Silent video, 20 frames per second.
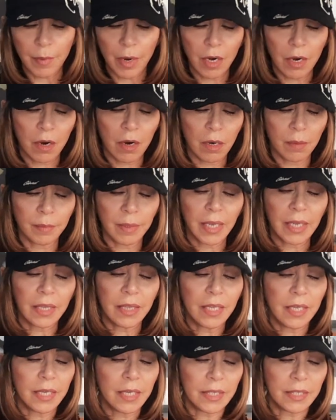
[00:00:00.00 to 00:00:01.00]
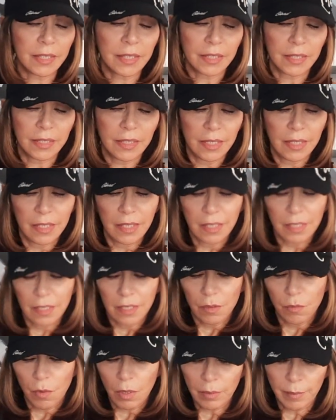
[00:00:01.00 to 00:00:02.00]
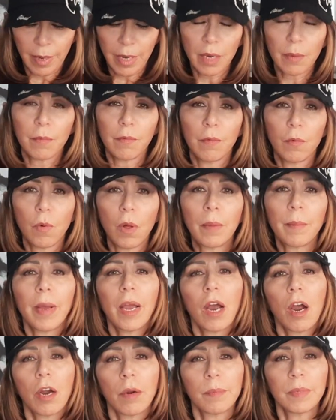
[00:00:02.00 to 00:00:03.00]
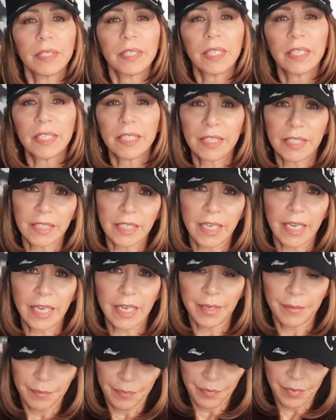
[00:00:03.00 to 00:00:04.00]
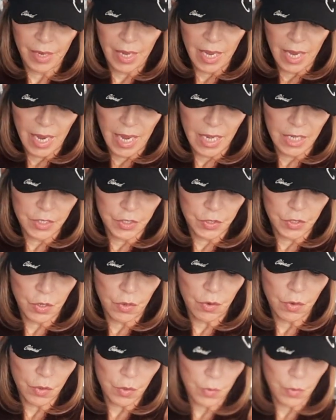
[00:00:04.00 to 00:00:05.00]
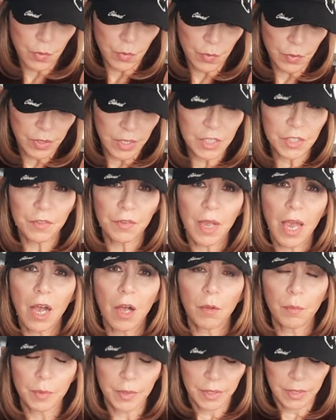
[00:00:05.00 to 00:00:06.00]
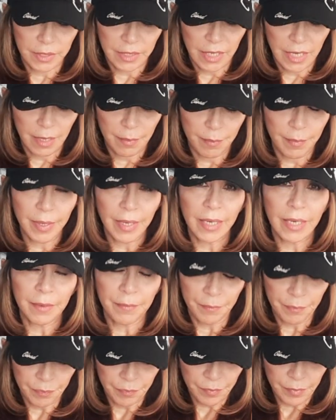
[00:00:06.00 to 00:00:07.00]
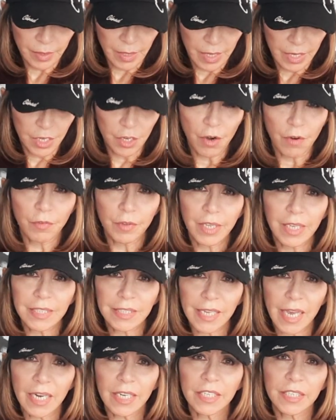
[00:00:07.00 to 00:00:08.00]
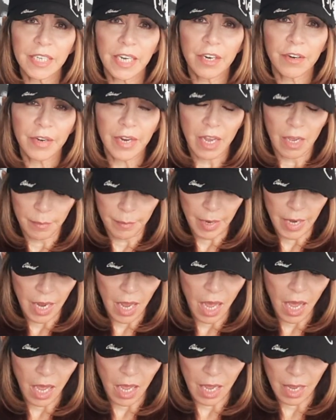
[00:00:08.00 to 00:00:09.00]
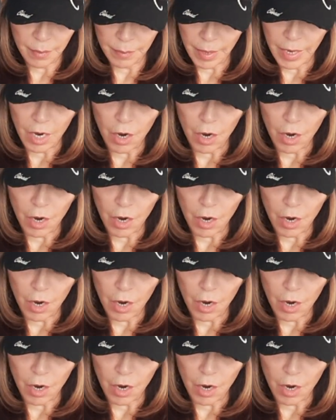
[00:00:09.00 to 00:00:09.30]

my arm like this, while my arm is in the sling. And so this helps keep me, you know, everything sanitary on my